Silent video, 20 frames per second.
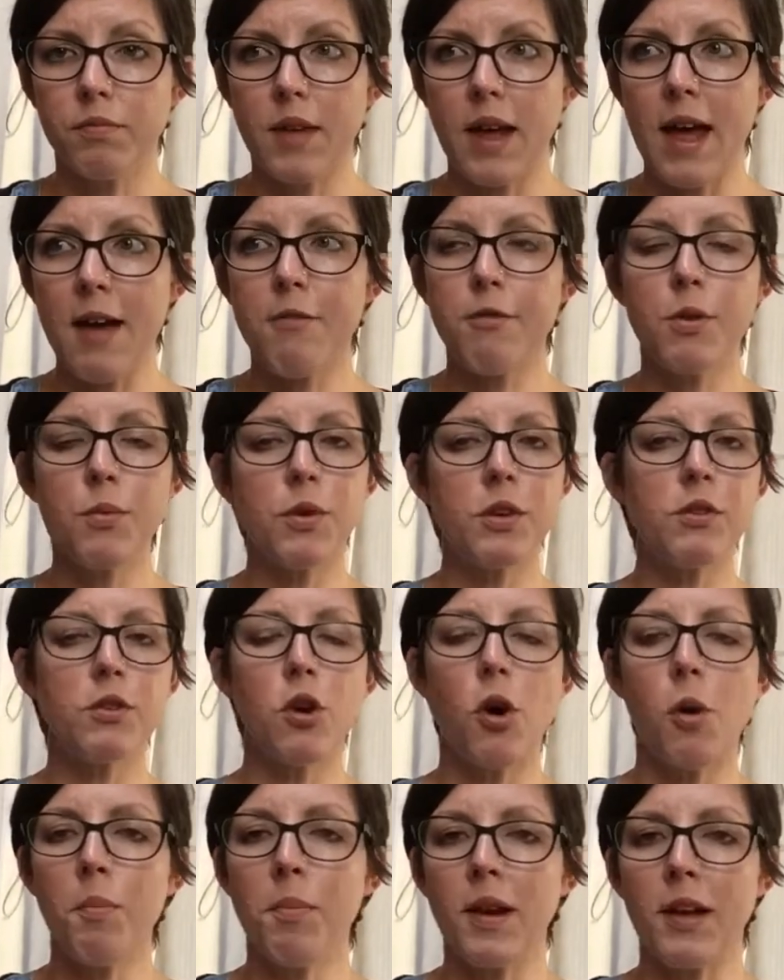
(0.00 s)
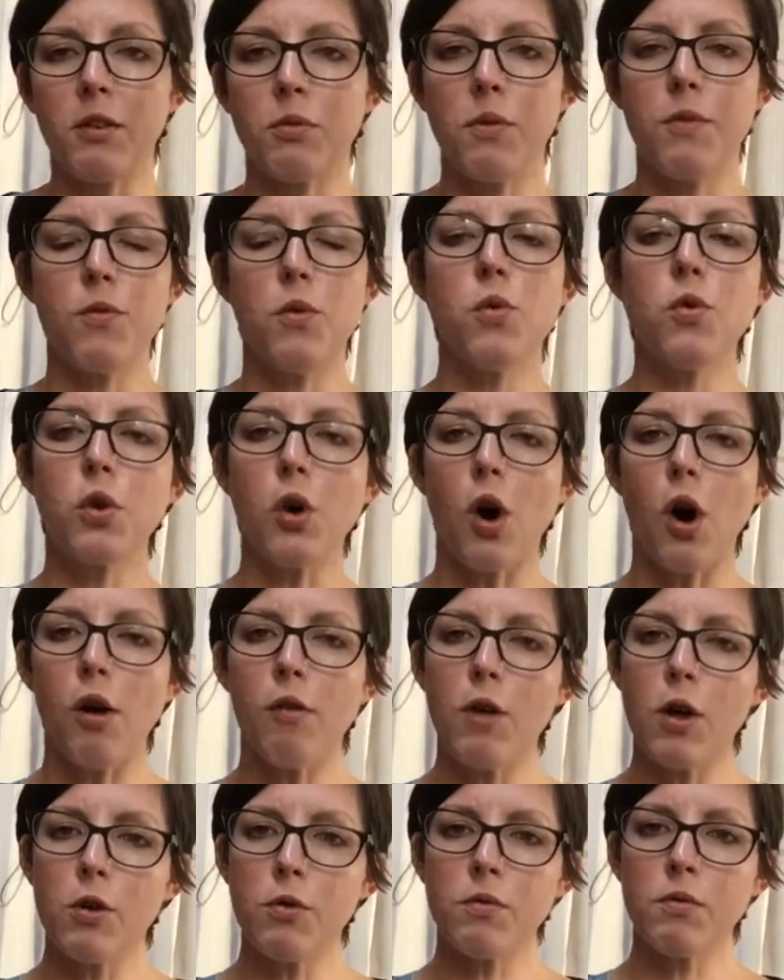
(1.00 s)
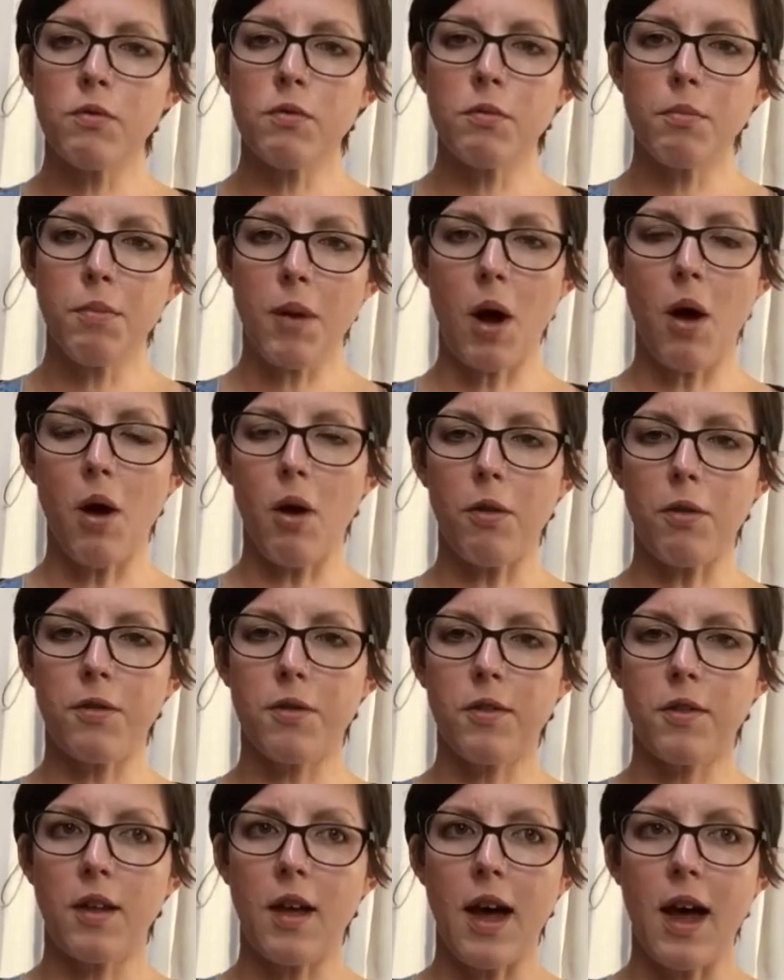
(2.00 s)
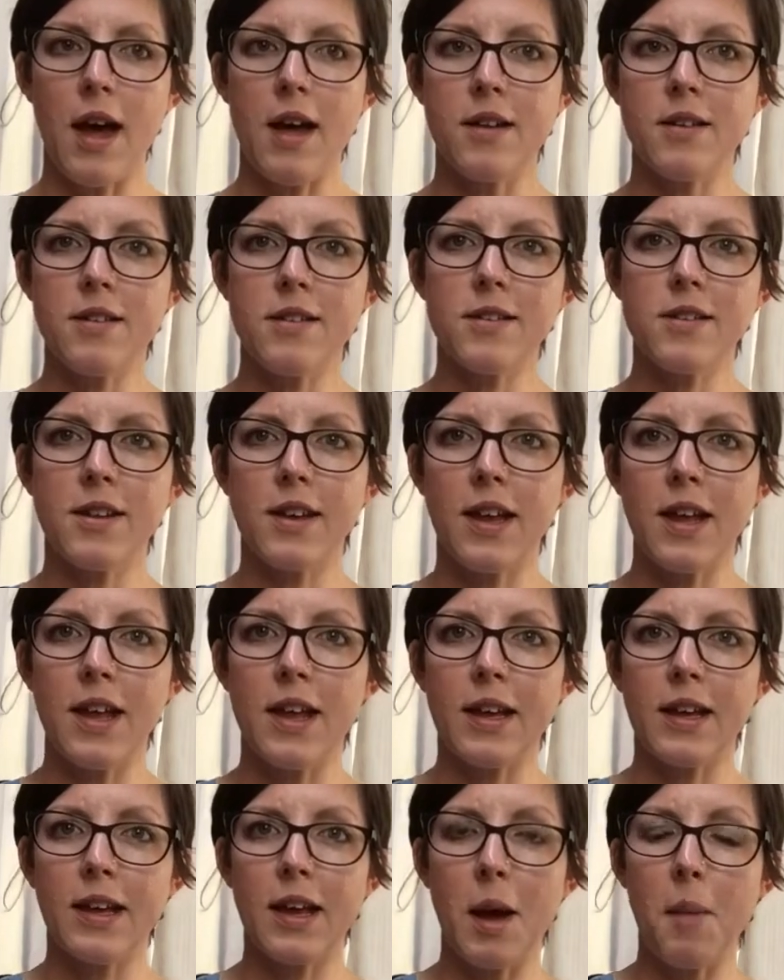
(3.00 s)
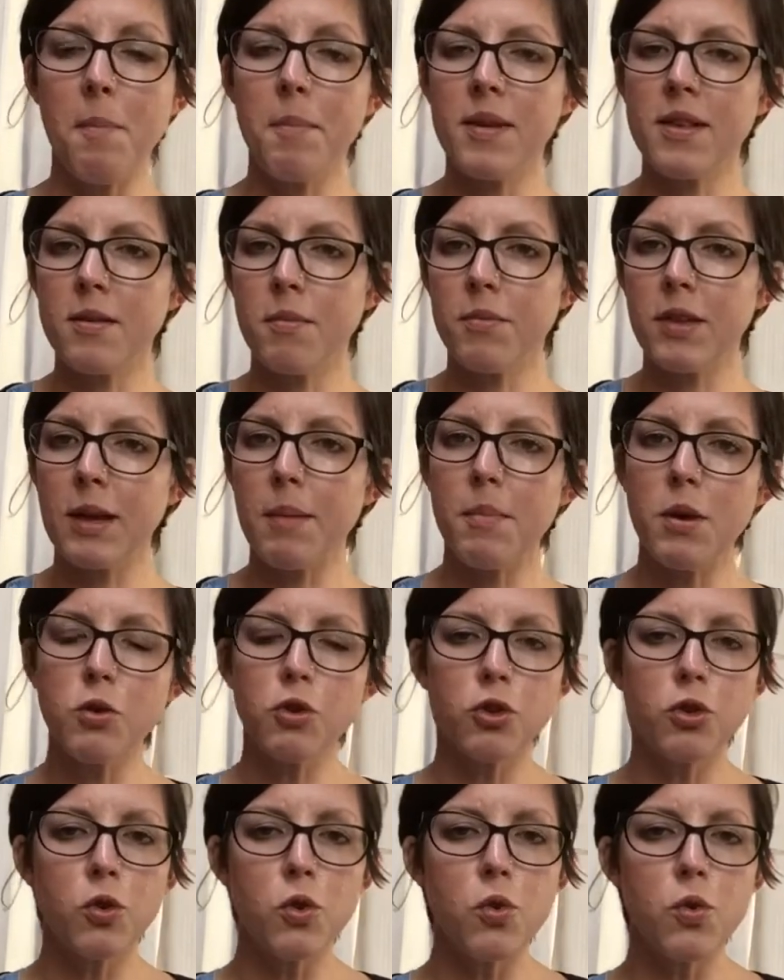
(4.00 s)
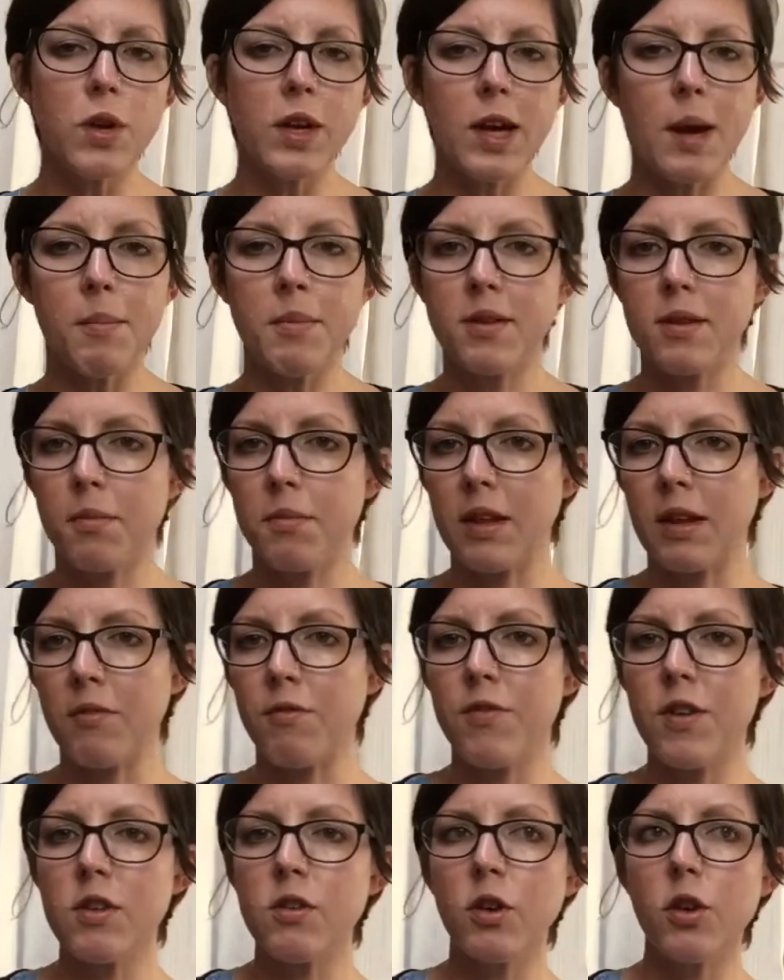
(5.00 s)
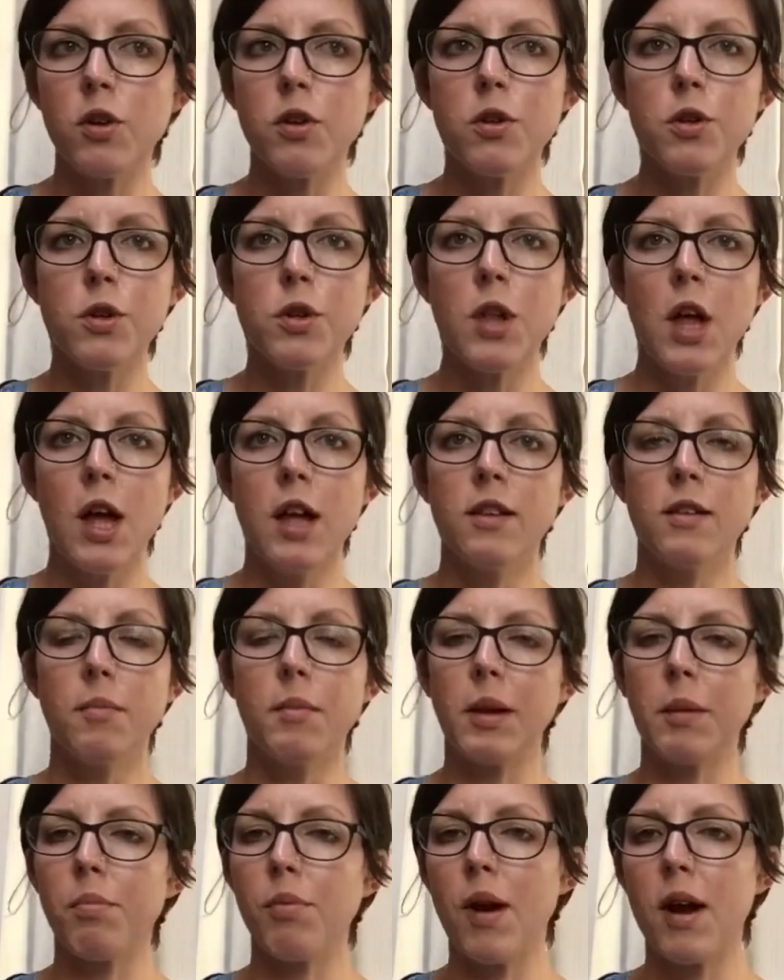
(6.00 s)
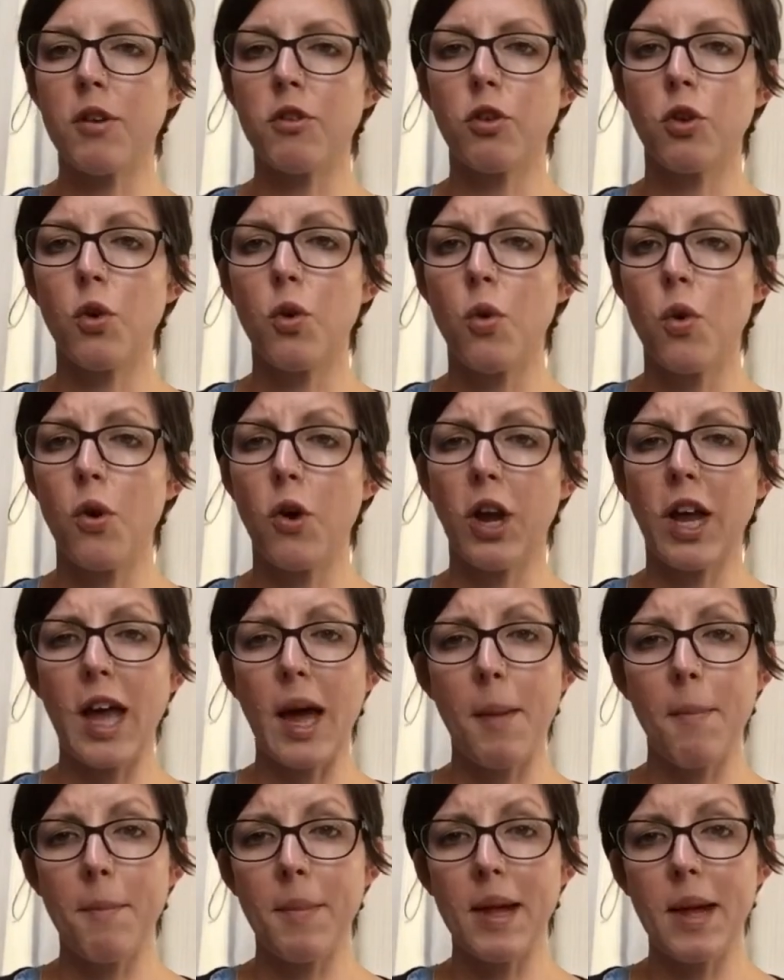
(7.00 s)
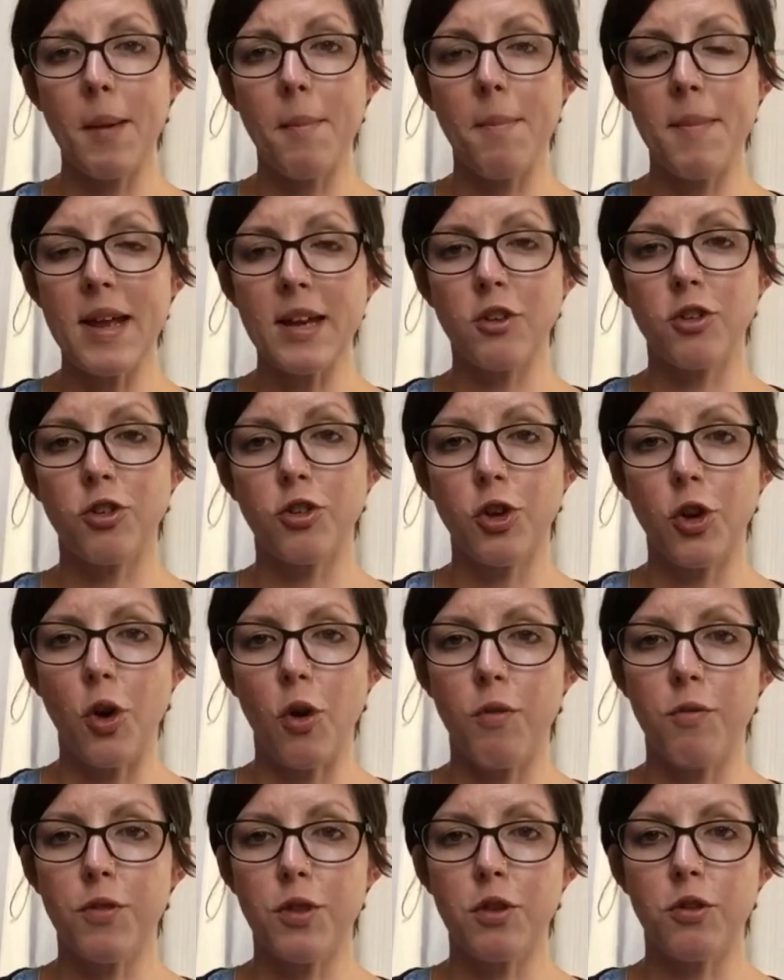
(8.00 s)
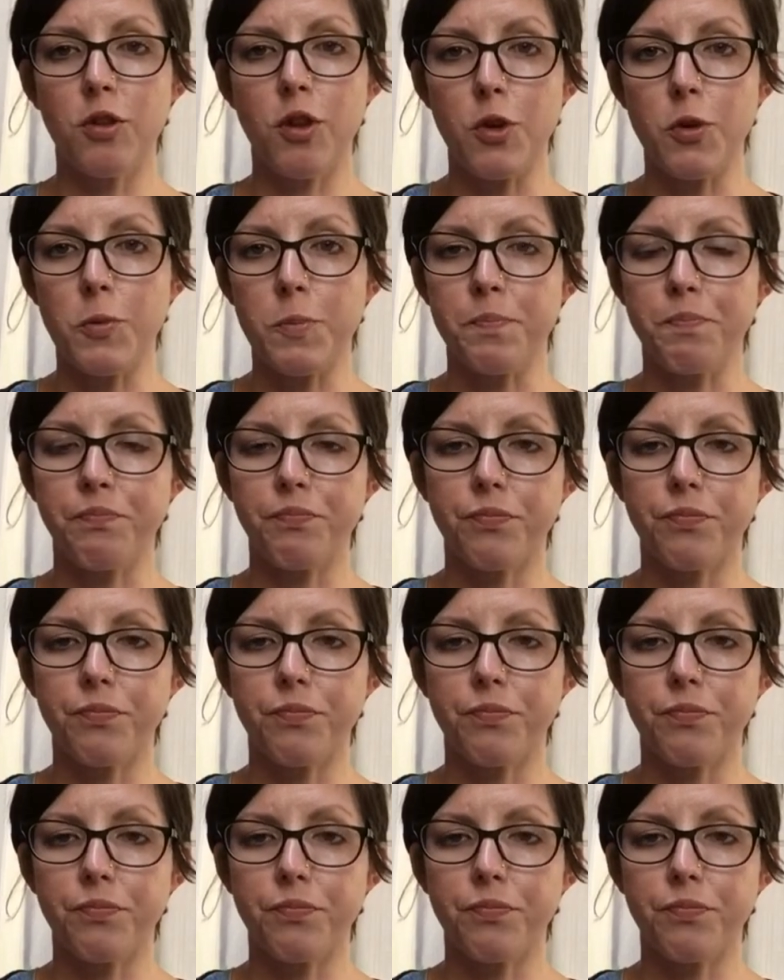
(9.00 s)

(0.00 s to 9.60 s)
Everyone is complex. We've all got our own paths, and it can be something emotional, it can be something physical, something practical, or it can be a mixture of the two.